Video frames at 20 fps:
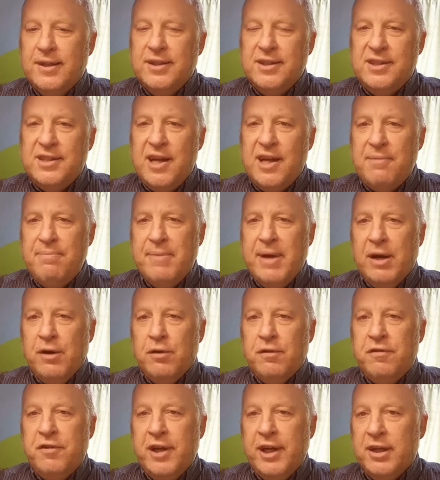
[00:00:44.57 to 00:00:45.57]
10 metal
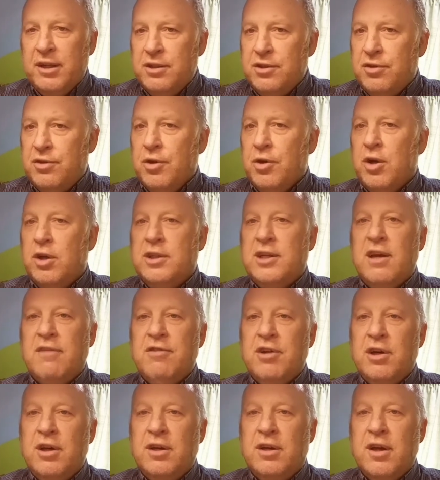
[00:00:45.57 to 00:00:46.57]
figures, thought I'd give
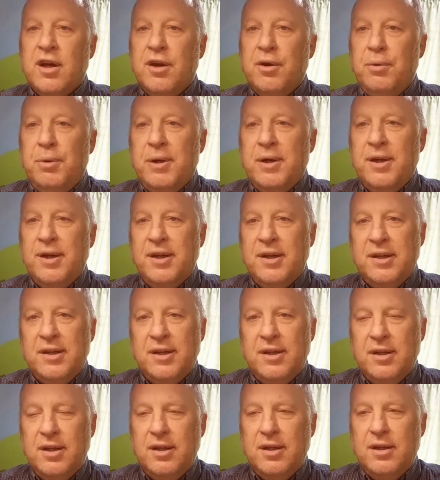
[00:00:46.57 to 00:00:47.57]
it a go.
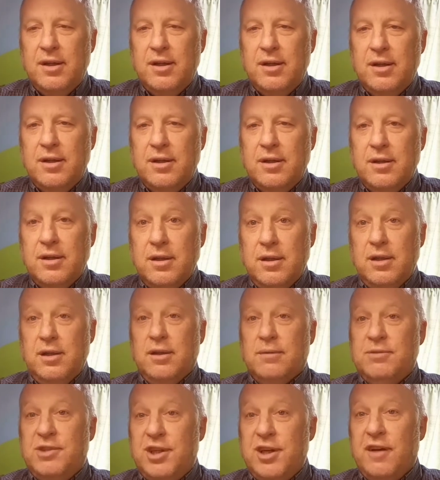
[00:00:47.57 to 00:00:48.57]

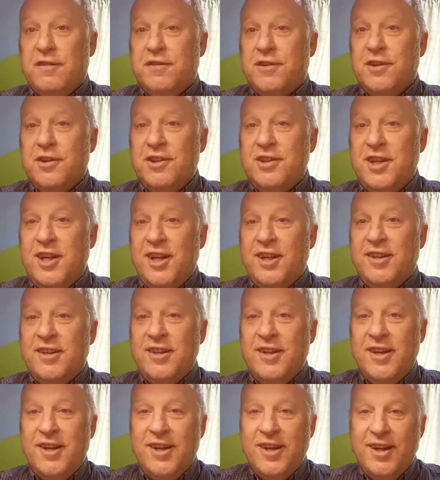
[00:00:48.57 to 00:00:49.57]
I'm chuffed I did.
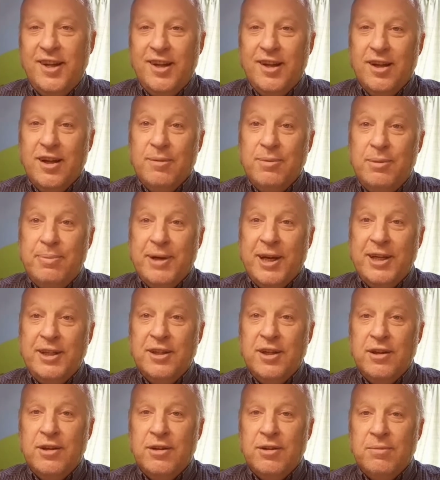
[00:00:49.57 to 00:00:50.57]
I'll be painting
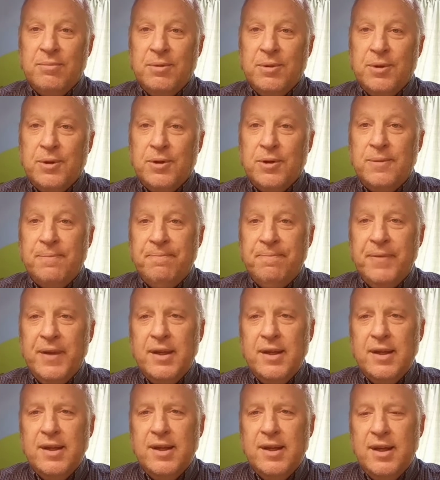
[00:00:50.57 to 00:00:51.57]
a lot more.
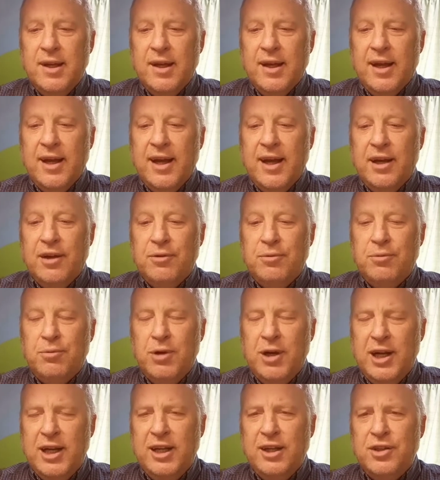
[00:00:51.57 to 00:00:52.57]

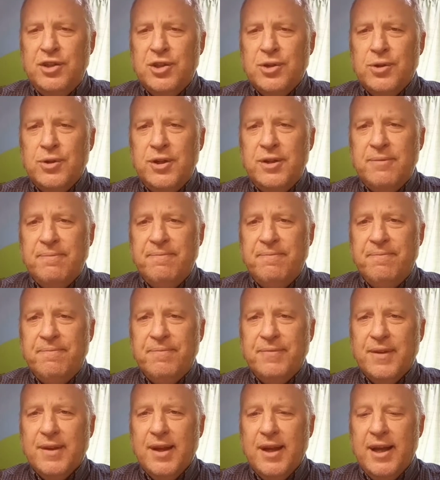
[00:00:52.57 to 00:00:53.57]
Really enjoyed them.
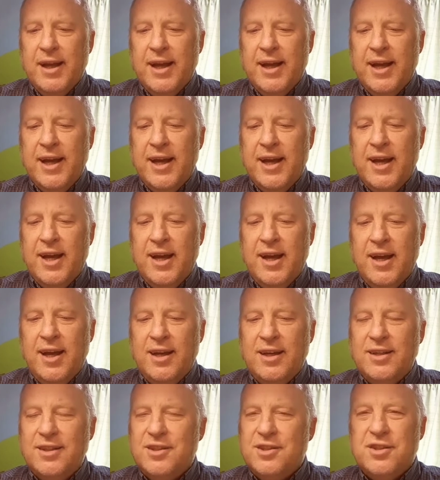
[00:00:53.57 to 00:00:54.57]

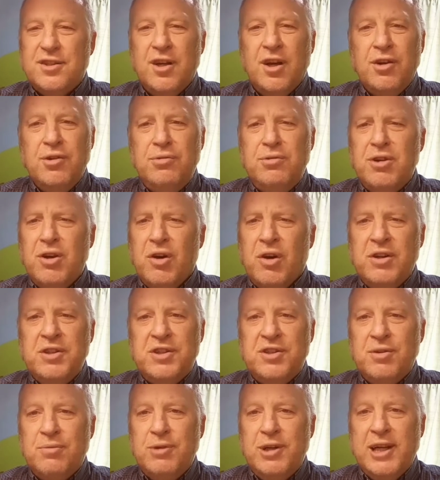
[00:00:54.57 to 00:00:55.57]
So
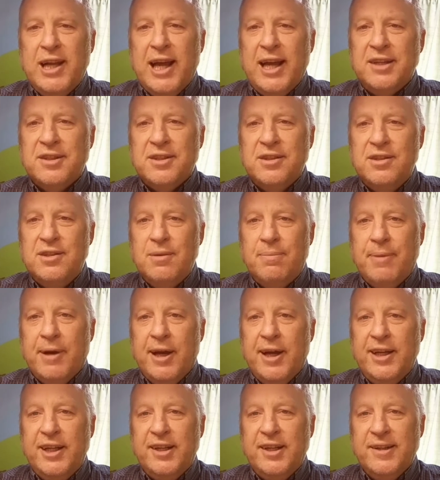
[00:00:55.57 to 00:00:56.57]
nice and relaxing to
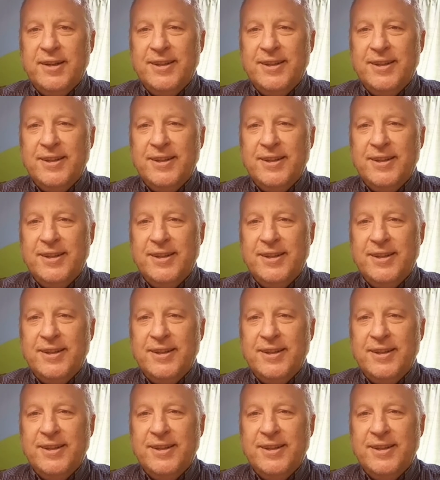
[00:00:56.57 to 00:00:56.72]
paint.